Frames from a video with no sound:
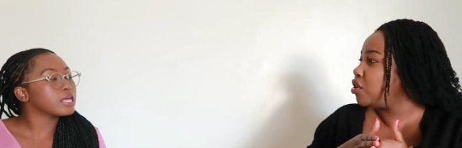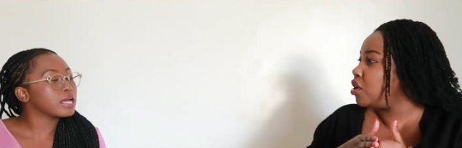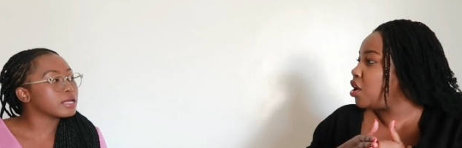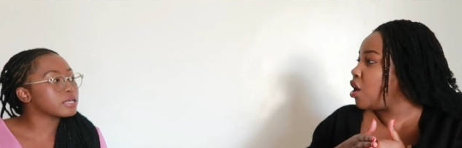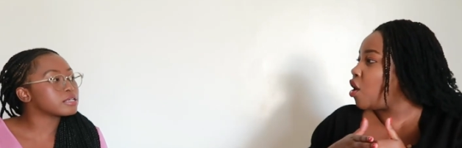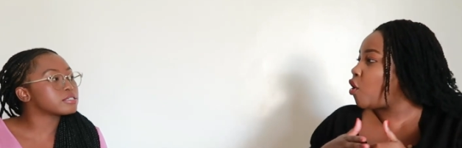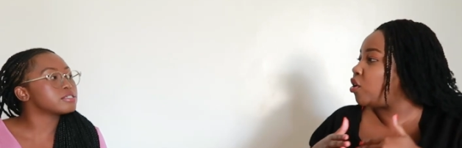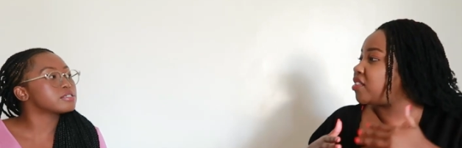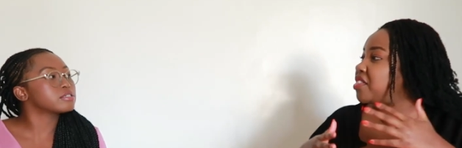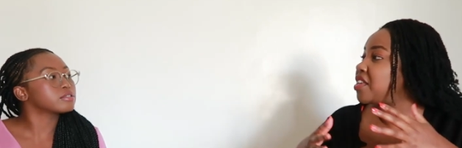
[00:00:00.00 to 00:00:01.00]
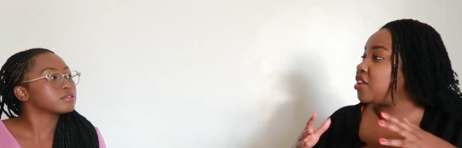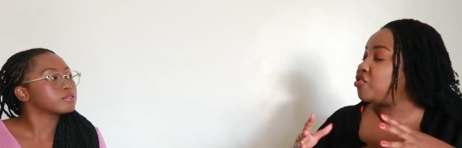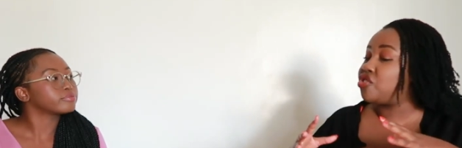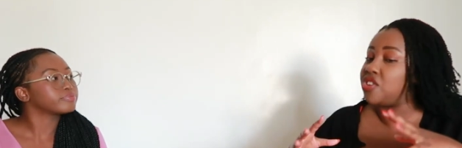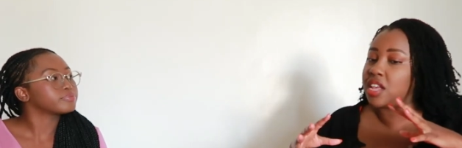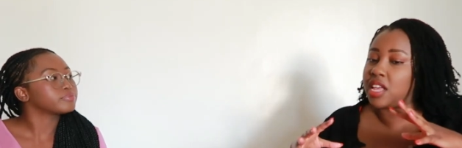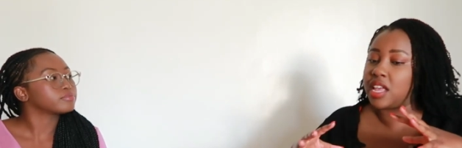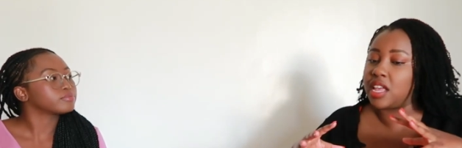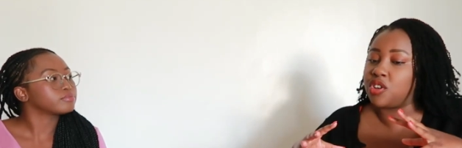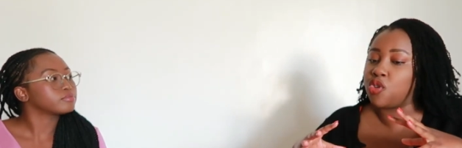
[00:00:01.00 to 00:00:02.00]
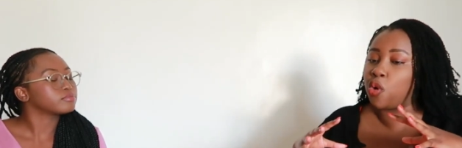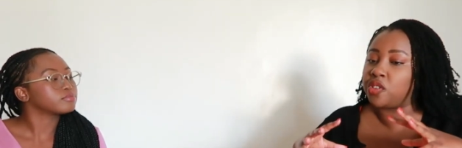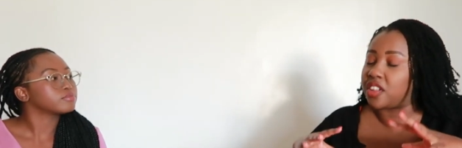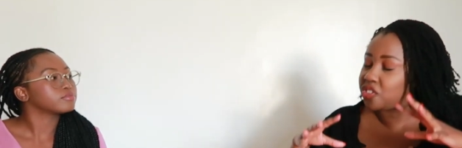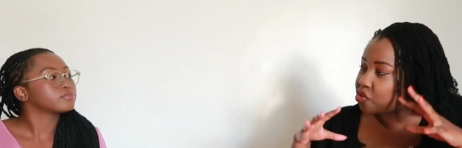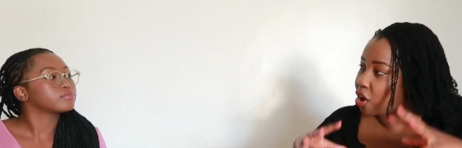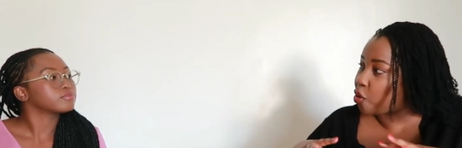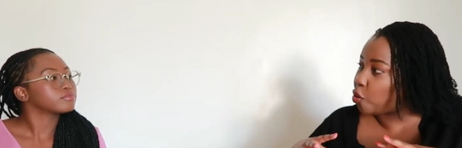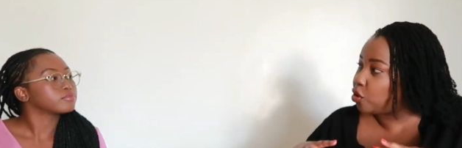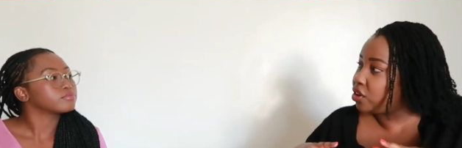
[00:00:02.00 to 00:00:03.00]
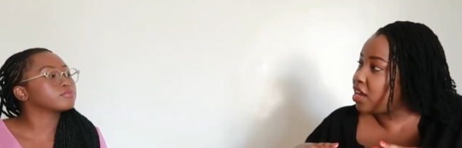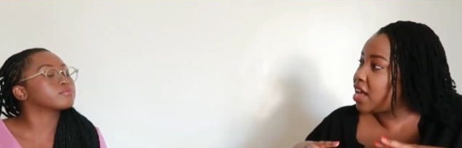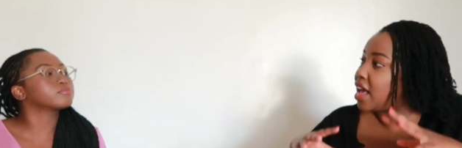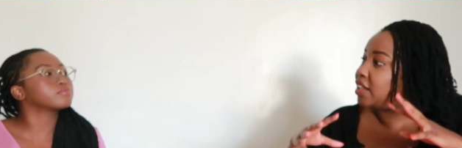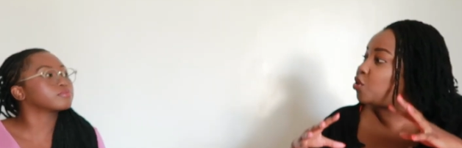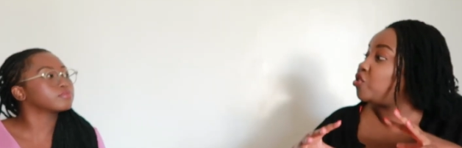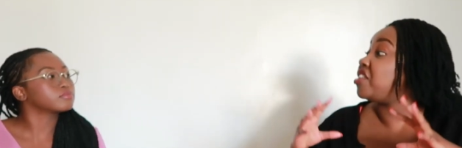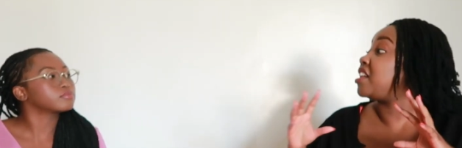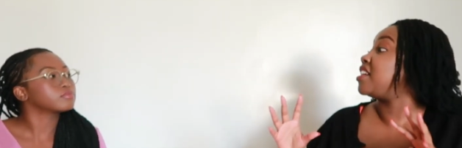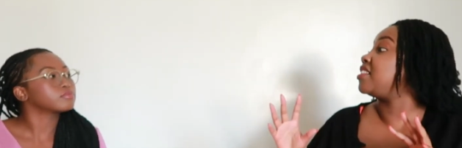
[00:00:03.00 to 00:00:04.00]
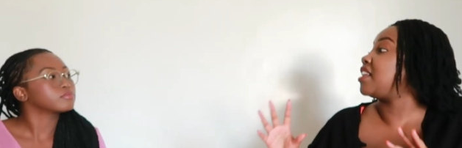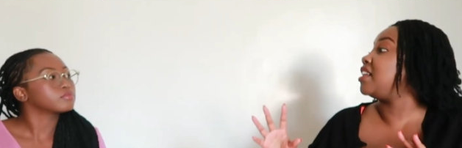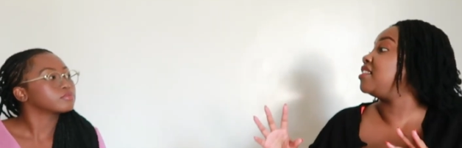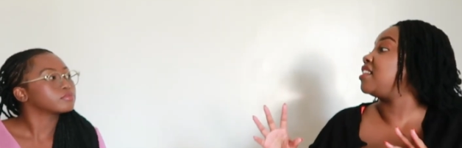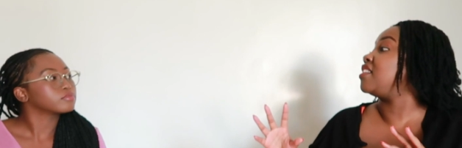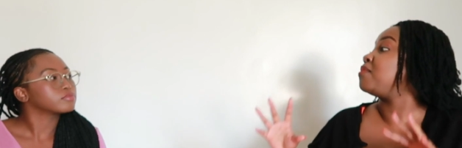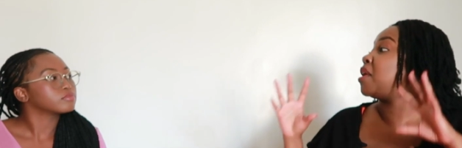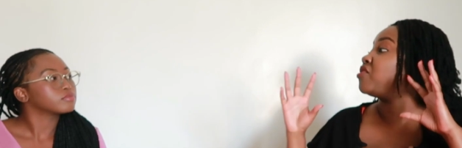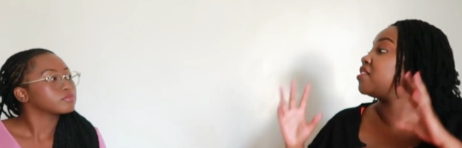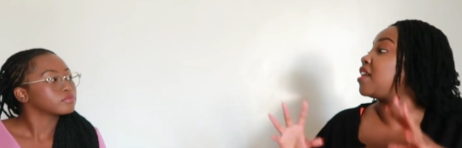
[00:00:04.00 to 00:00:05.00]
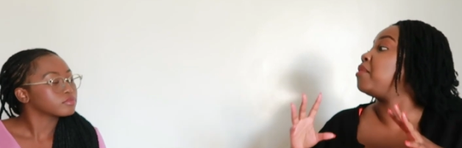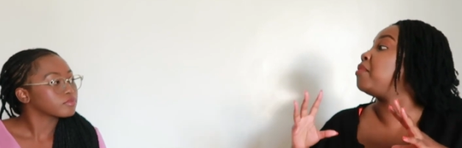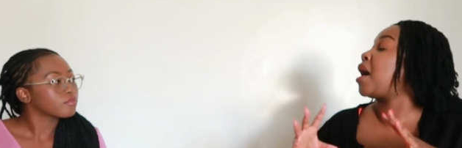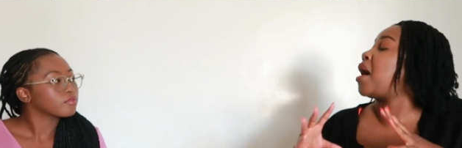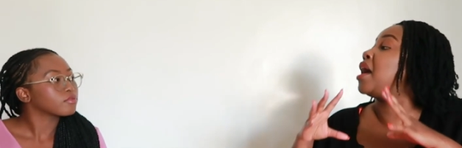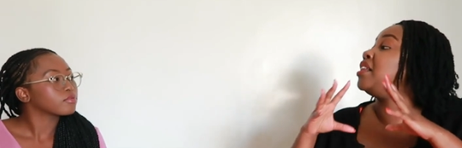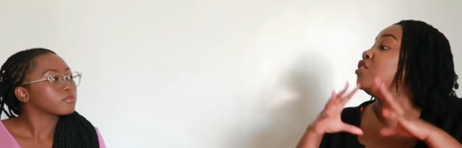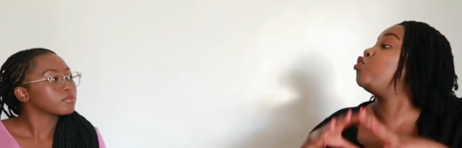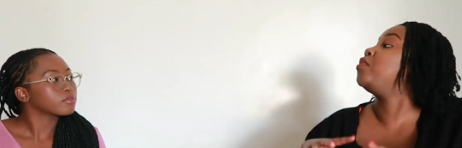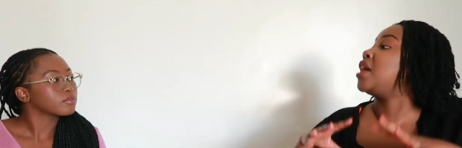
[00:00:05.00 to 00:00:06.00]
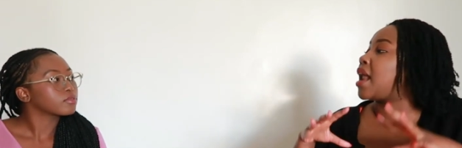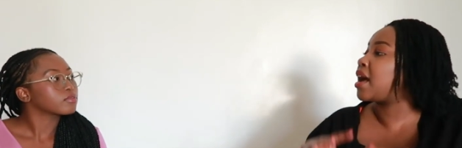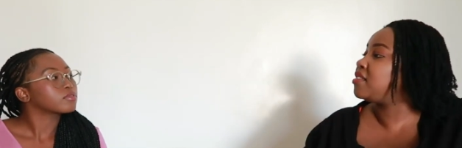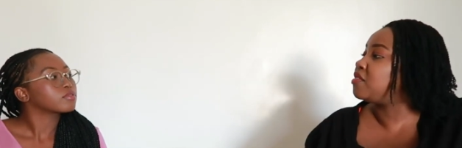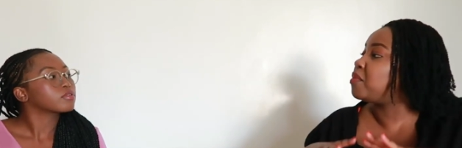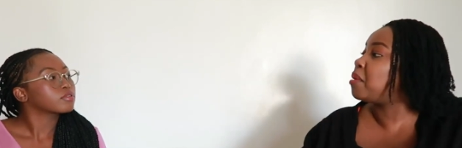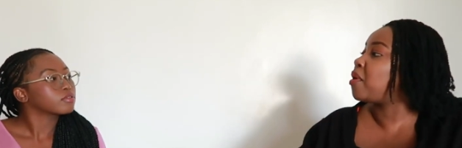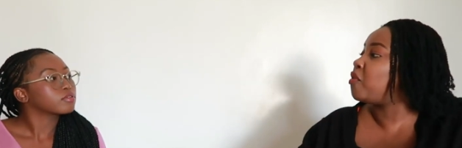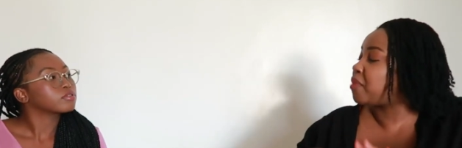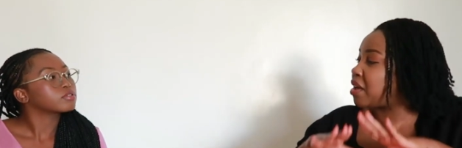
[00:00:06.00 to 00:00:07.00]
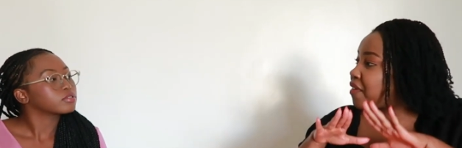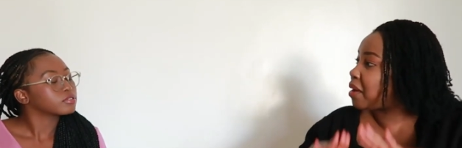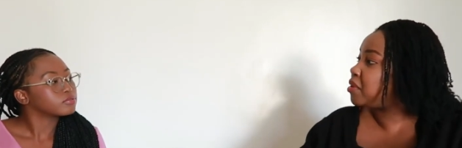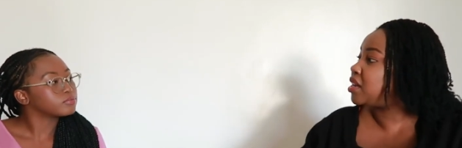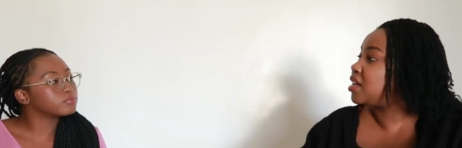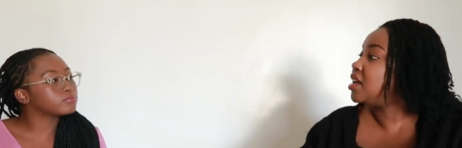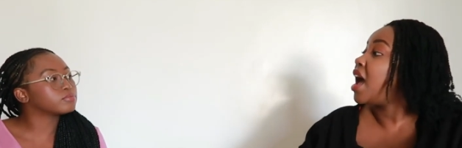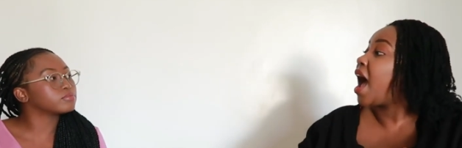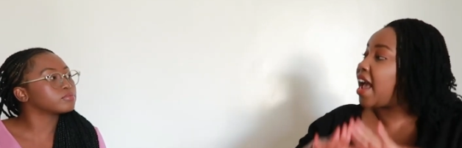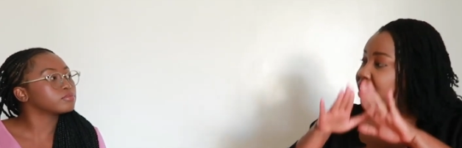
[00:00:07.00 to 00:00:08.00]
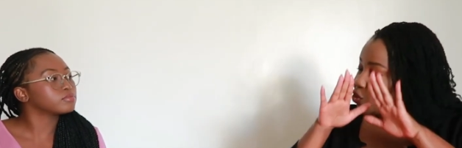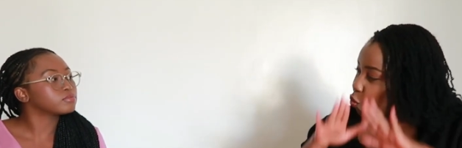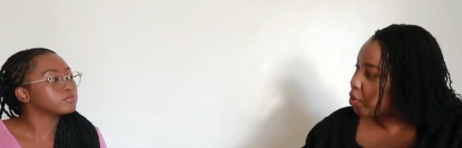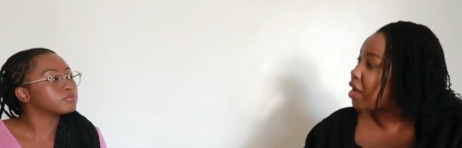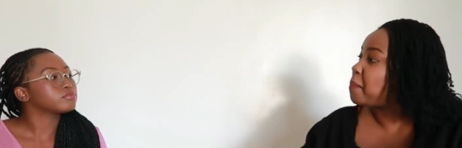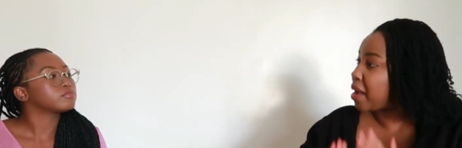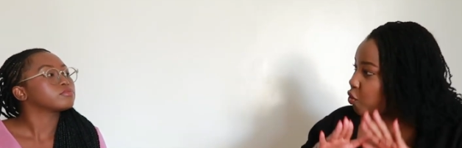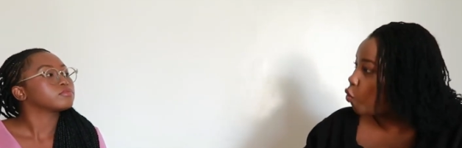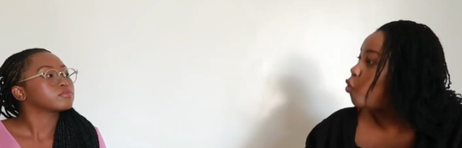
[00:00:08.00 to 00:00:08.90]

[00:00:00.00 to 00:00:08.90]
Speaker 1: Yes. Because I think she knows the struggle, mm-hmm. and so she understands that as much as I'm, I need to be an active member of my family. Mm-hmm. I need to make my